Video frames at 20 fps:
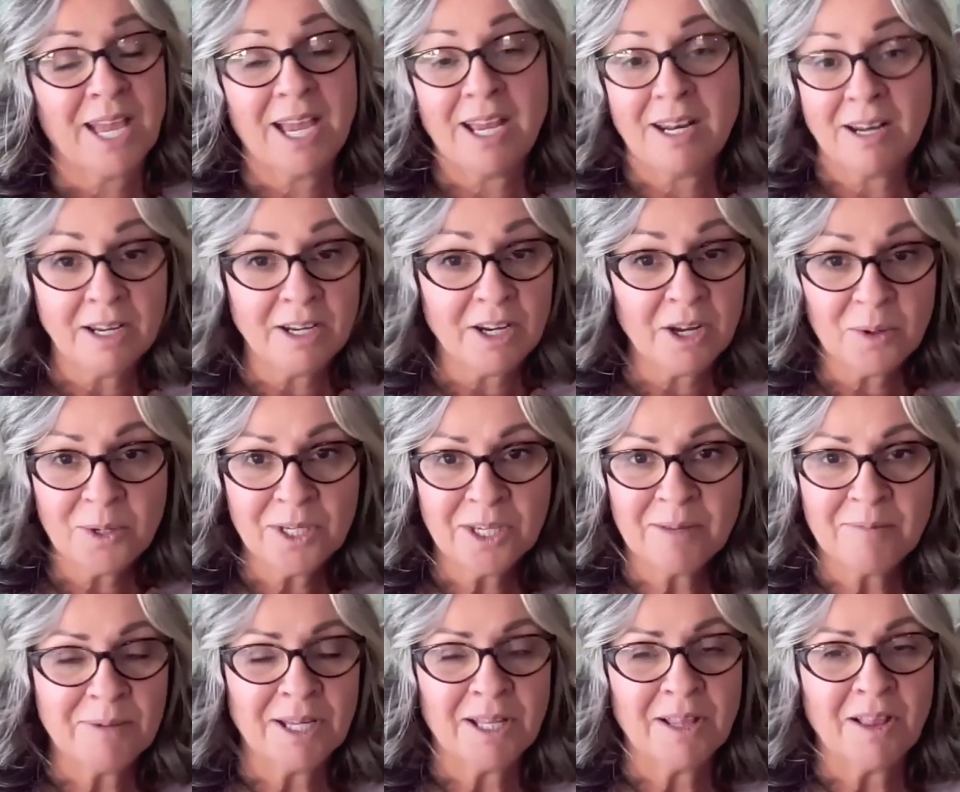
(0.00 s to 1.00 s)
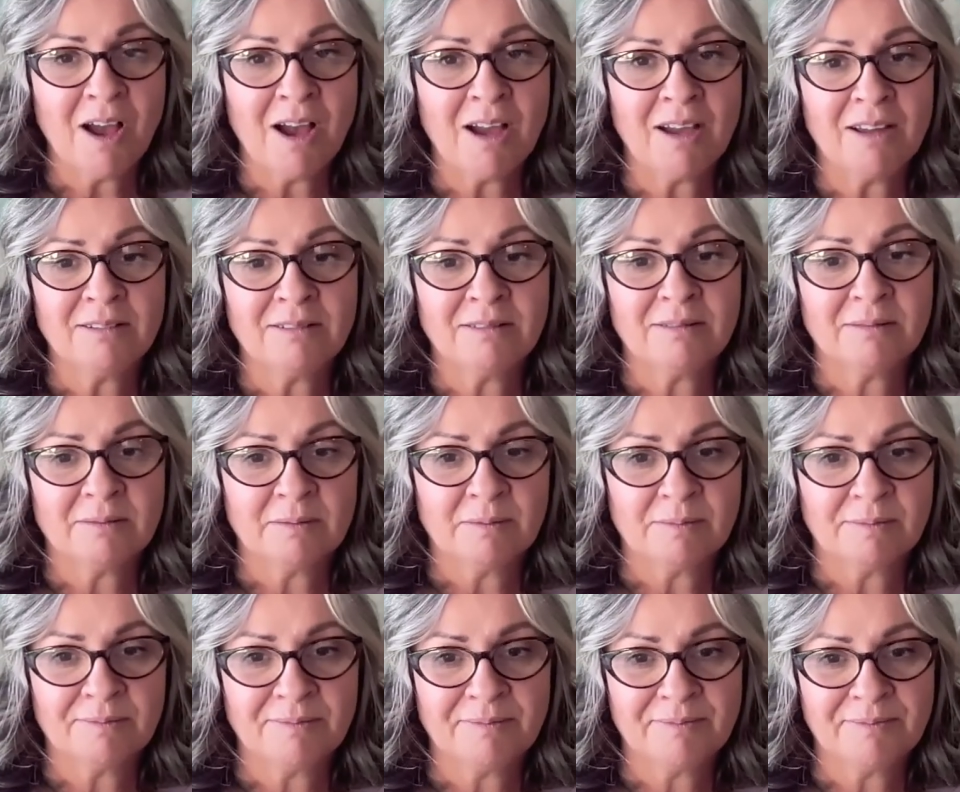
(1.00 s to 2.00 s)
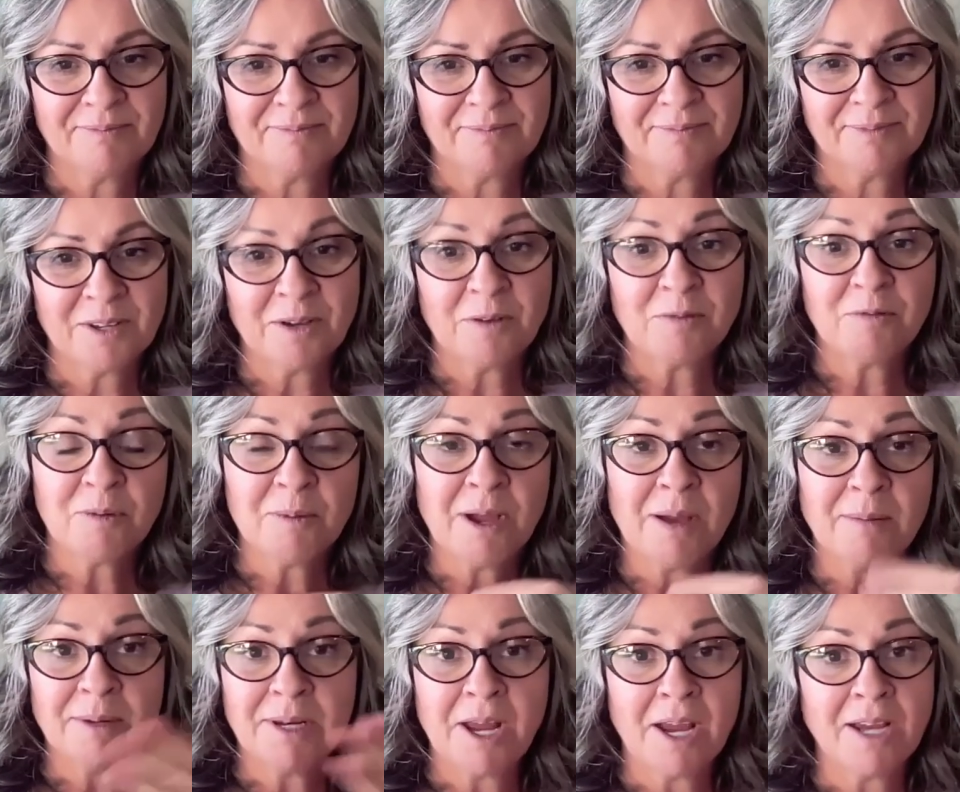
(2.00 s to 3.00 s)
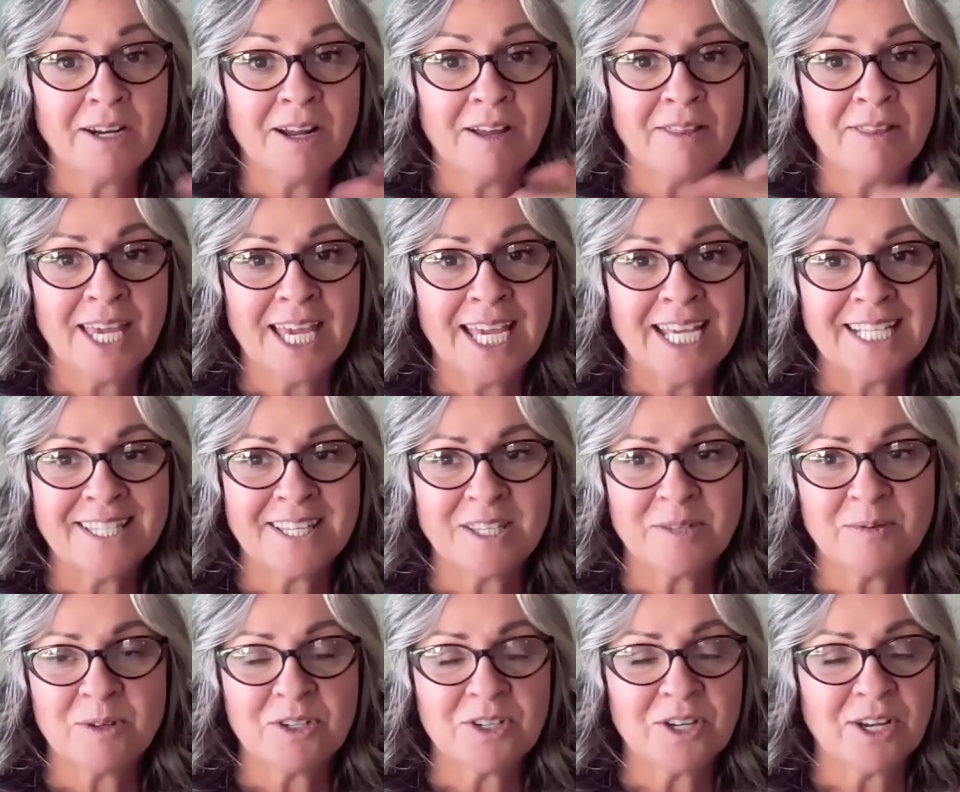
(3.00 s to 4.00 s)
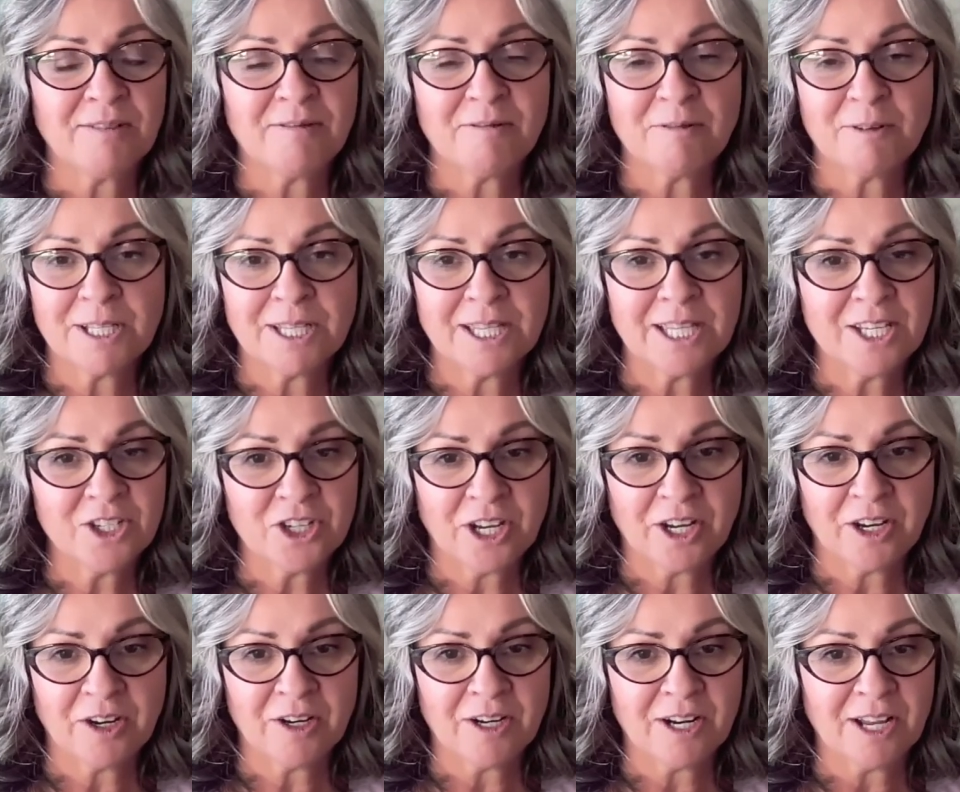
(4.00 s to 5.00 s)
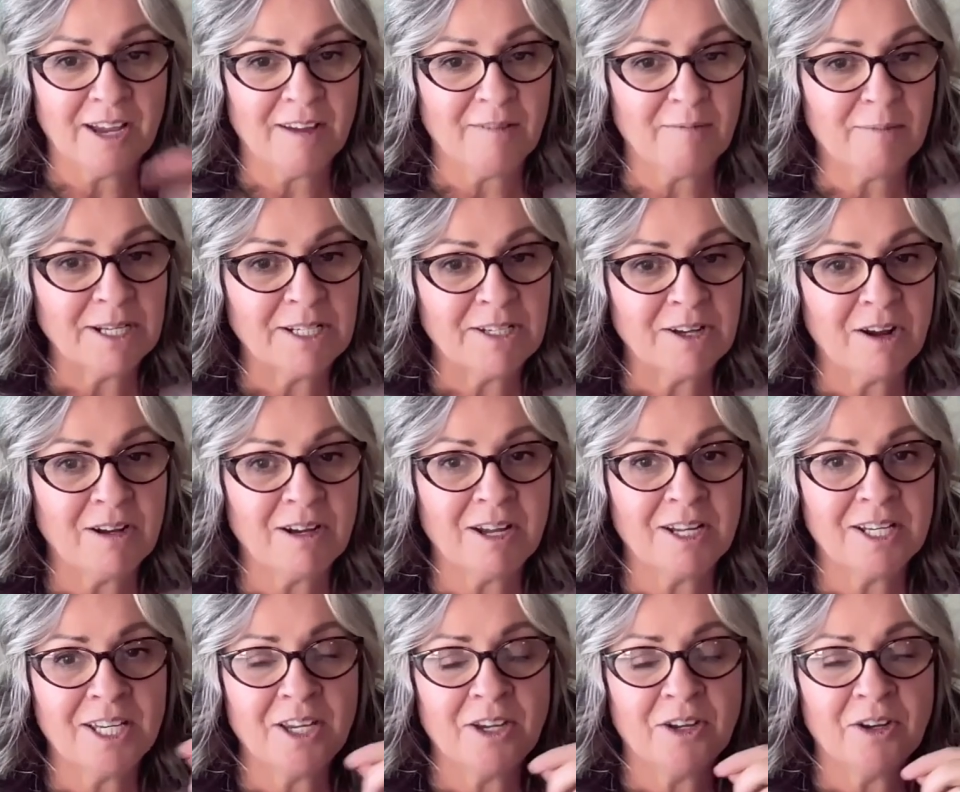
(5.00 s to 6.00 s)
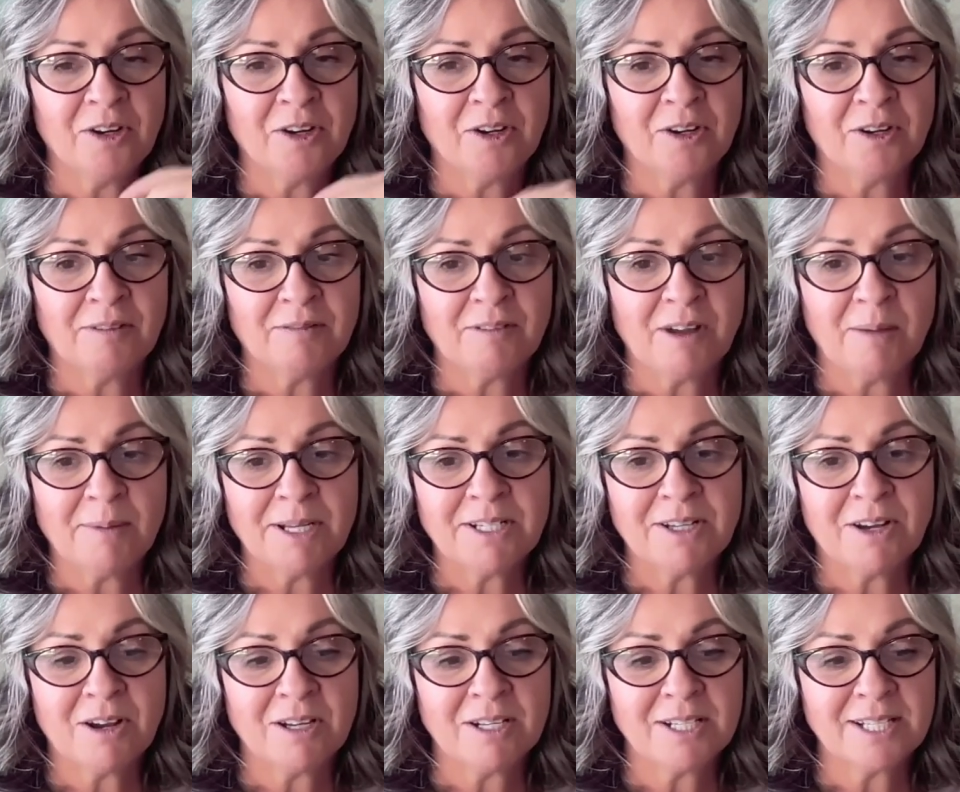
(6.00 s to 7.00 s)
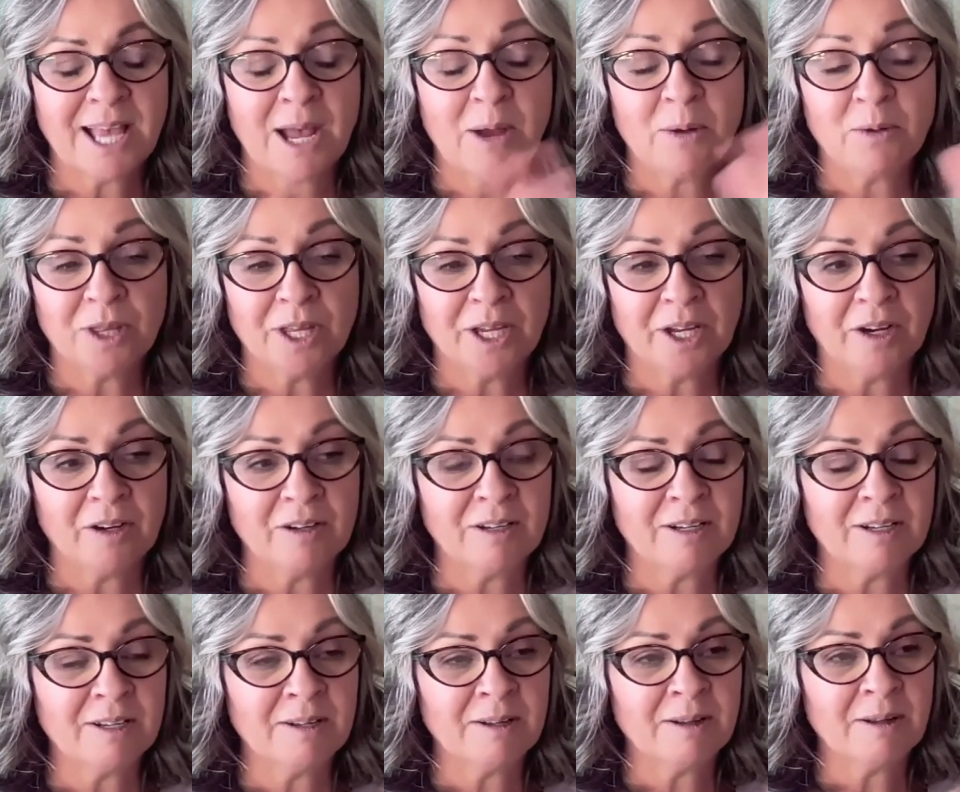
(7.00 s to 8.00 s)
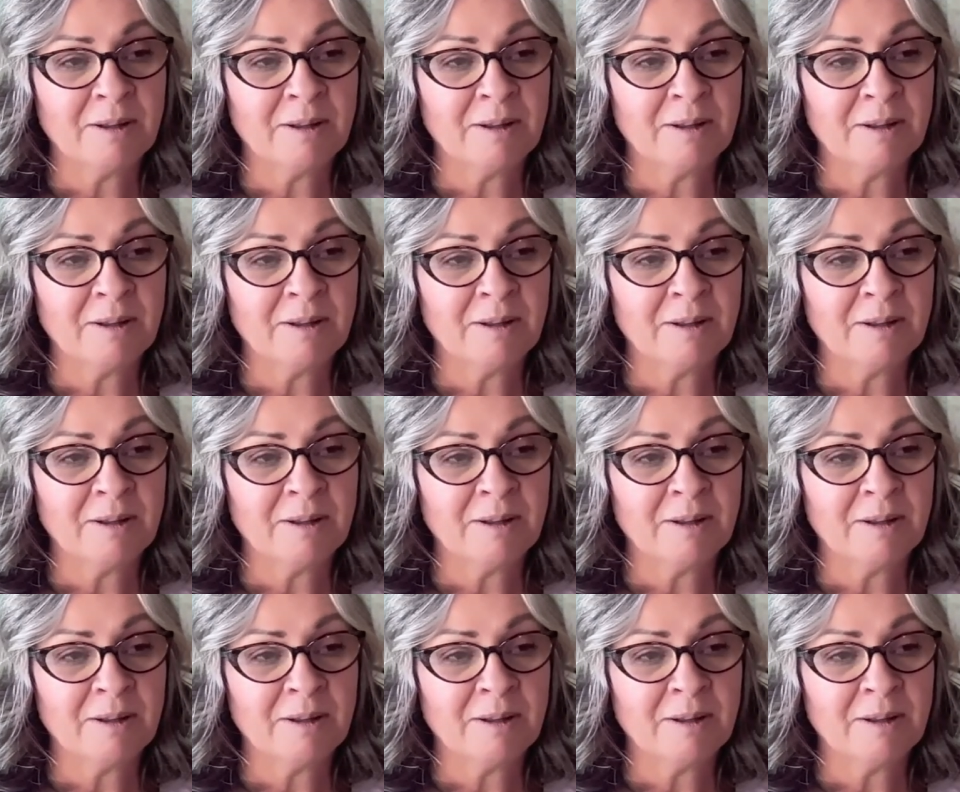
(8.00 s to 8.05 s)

And I know it can be a lot. You know, for me, I'm a 9 on the aces, which I have freely shared. I have my talk on here. I've got my talks out there